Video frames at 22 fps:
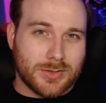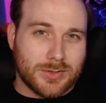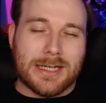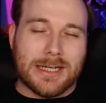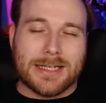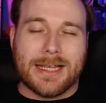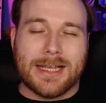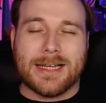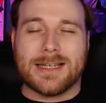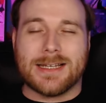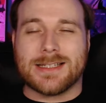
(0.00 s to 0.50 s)

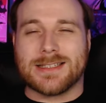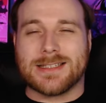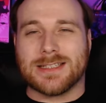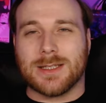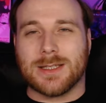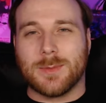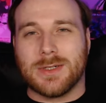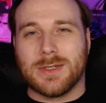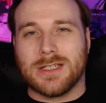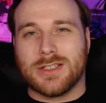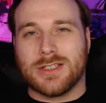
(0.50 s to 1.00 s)
Again, it's
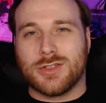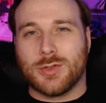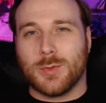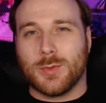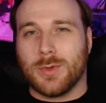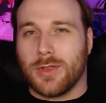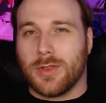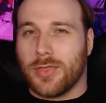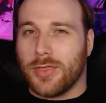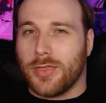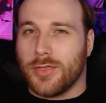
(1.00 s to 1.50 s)
limited
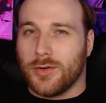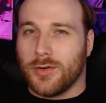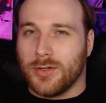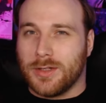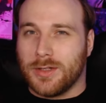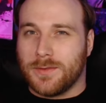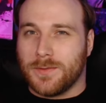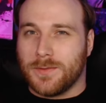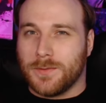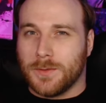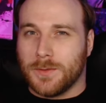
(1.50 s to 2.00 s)
to
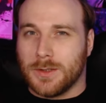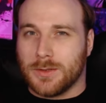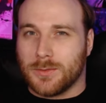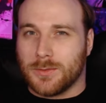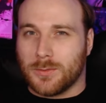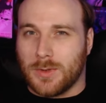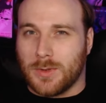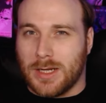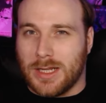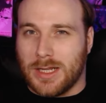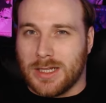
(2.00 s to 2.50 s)
30-foot
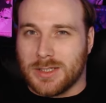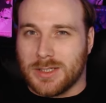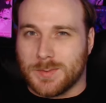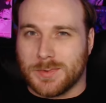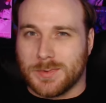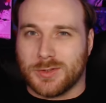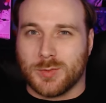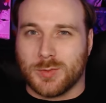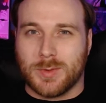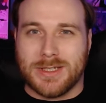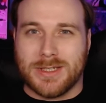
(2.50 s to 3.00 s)
range
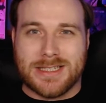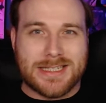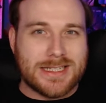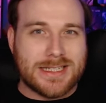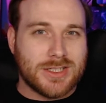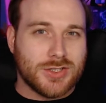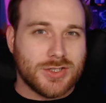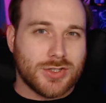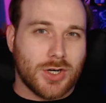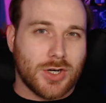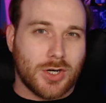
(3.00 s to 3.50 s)
between
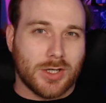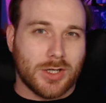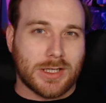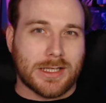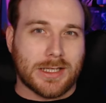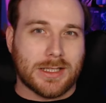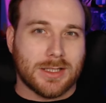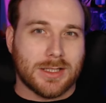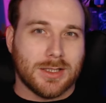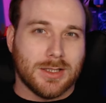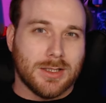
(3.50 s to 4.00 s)
each
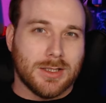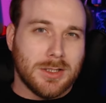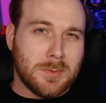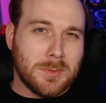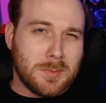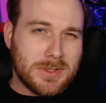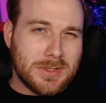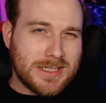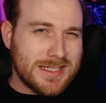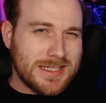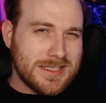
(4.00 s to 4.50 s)
target,
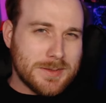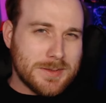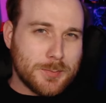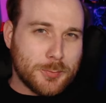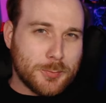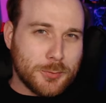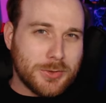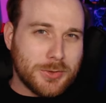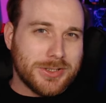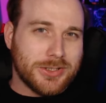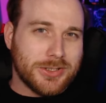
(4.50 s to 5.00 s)
but that's a
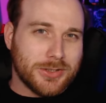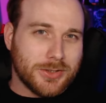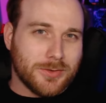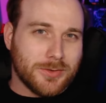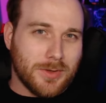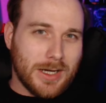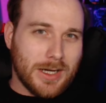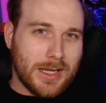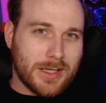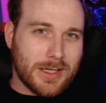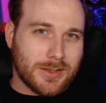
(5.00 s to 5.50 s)
pretty good
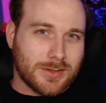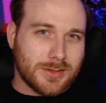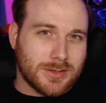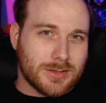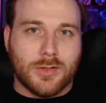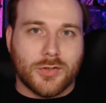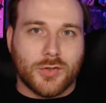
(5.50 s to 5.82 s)
range.